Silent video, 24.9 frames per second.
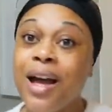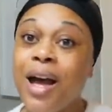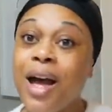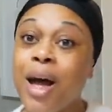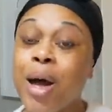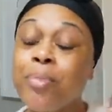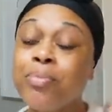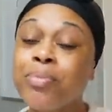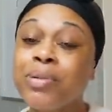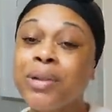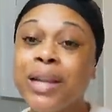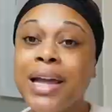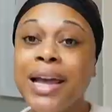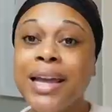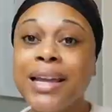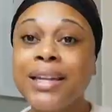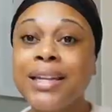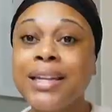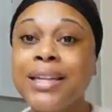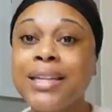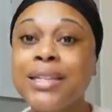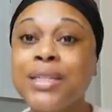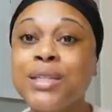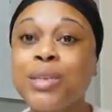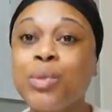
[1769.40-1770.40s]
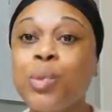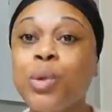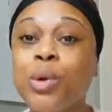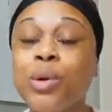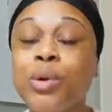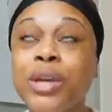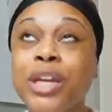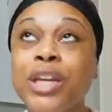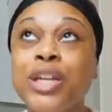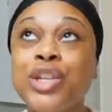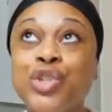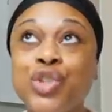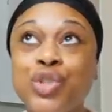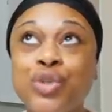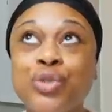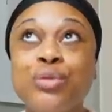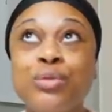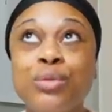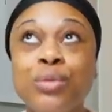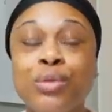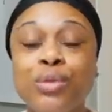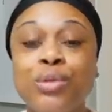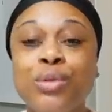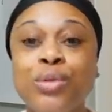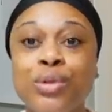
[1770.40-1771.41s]
A playlist will get
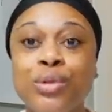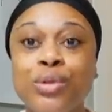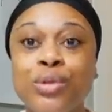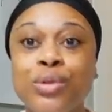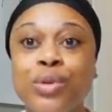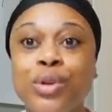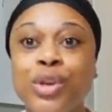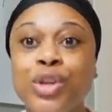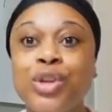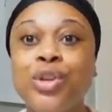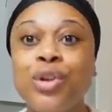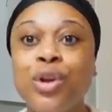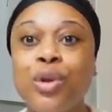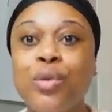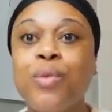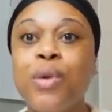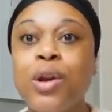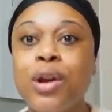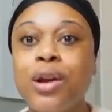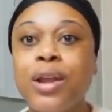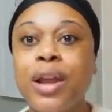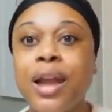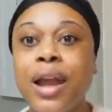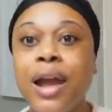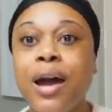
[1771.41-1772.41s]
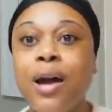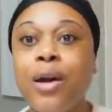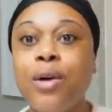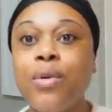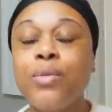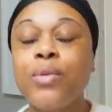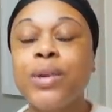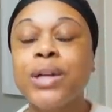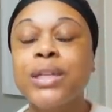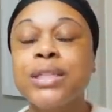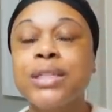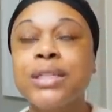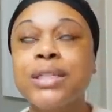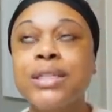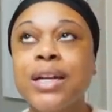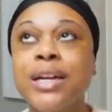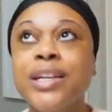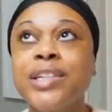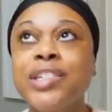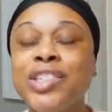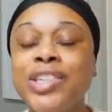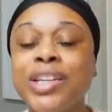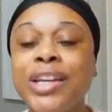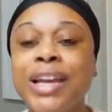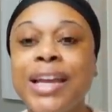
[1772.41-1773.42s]
you through your workout with
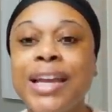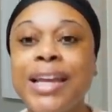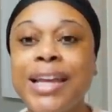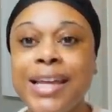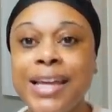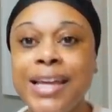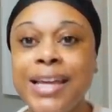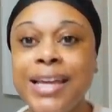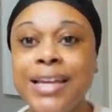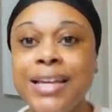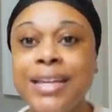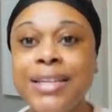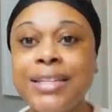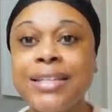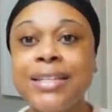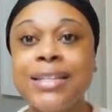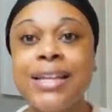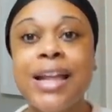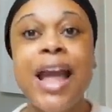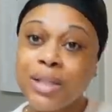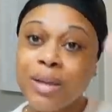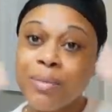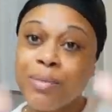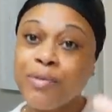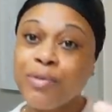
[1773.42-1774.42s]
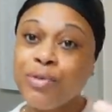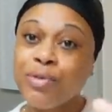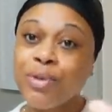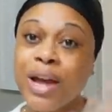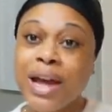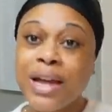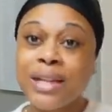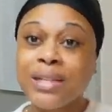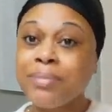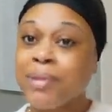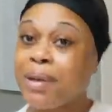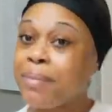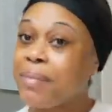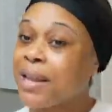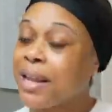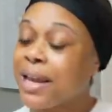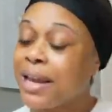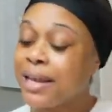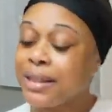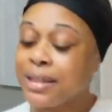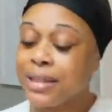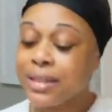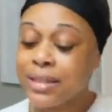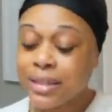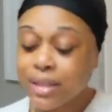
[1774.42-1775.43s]
such ease. Some of you guys may be
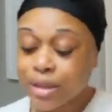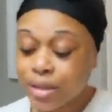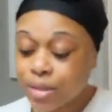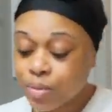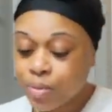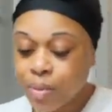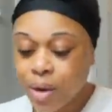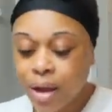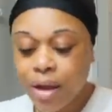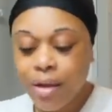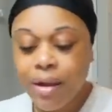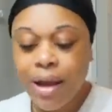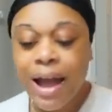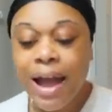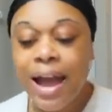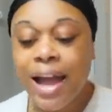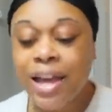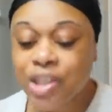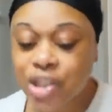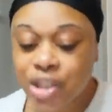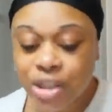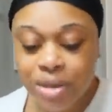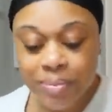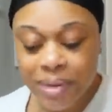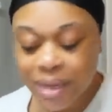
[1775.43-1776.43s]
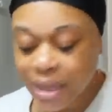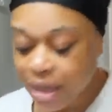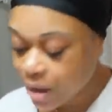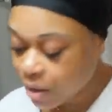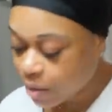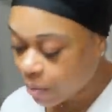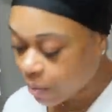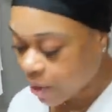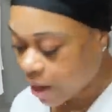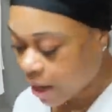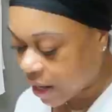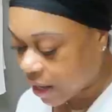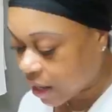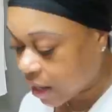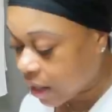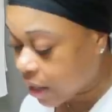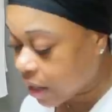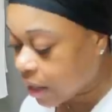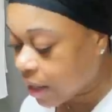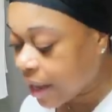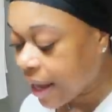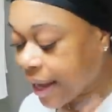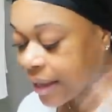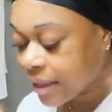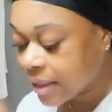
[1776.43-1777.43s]
like this as well. I should be getting ready.
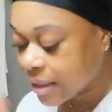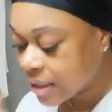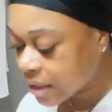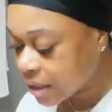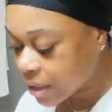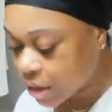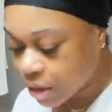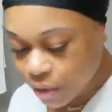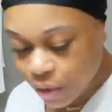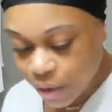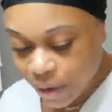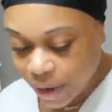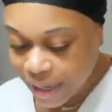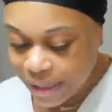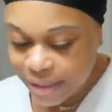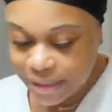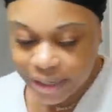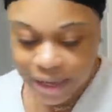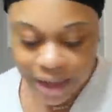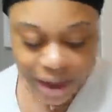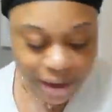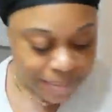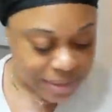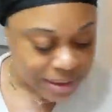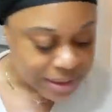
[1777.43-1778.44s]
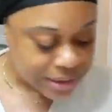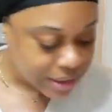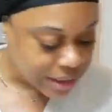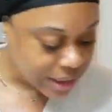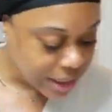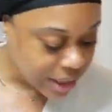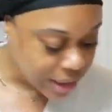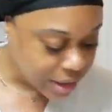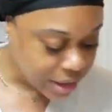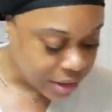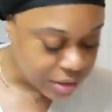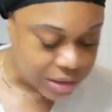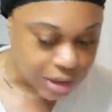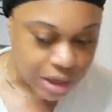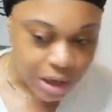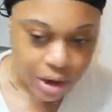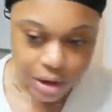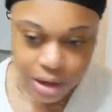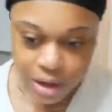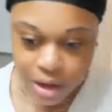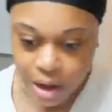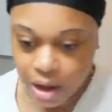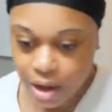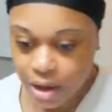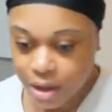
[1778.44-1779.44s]
Like this is crazy. I've been standing here
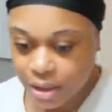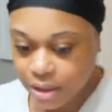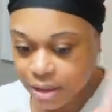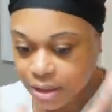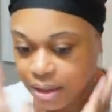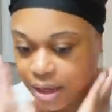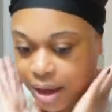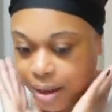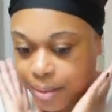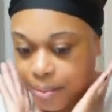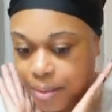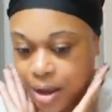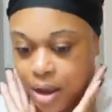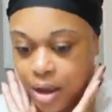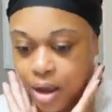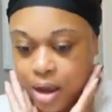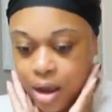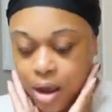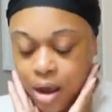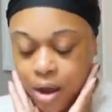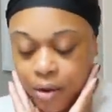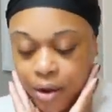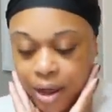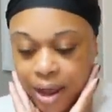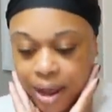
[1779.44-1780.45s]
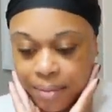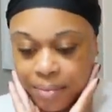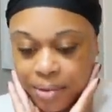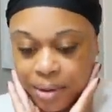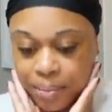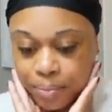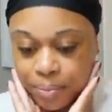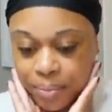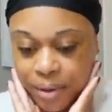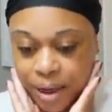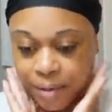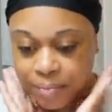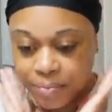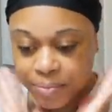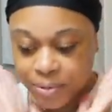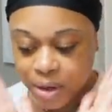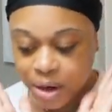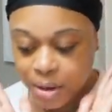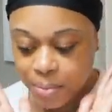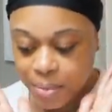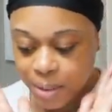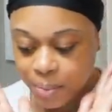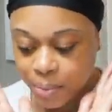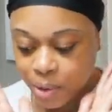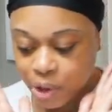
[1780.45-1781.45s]
talking to y'all this time. Okay, I've been I put
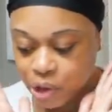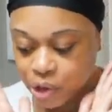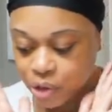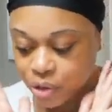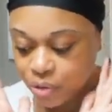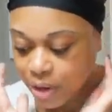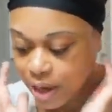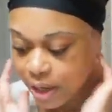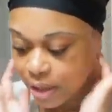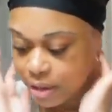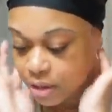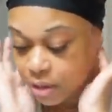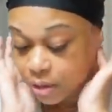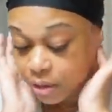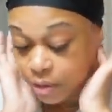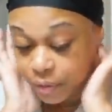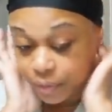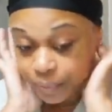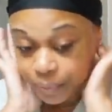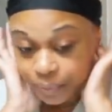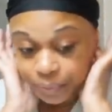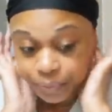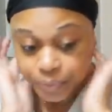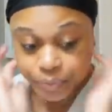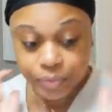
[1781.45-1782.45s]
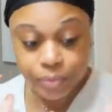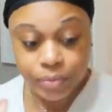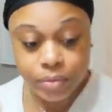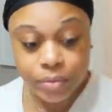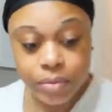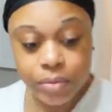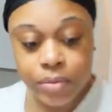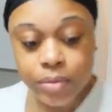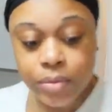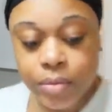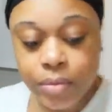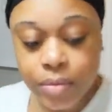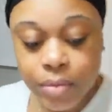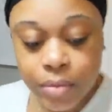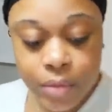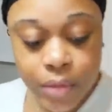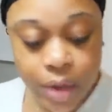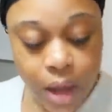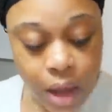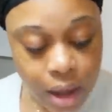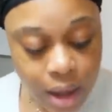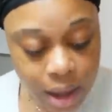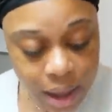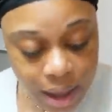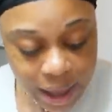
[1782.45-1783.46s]
on my moisturizer.
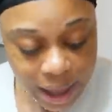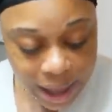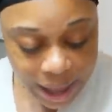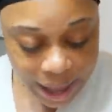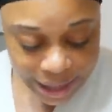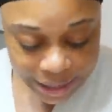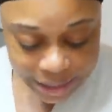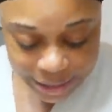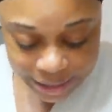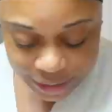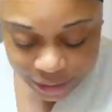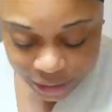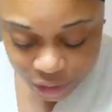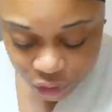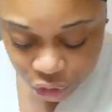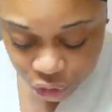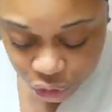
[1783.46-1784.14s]
I need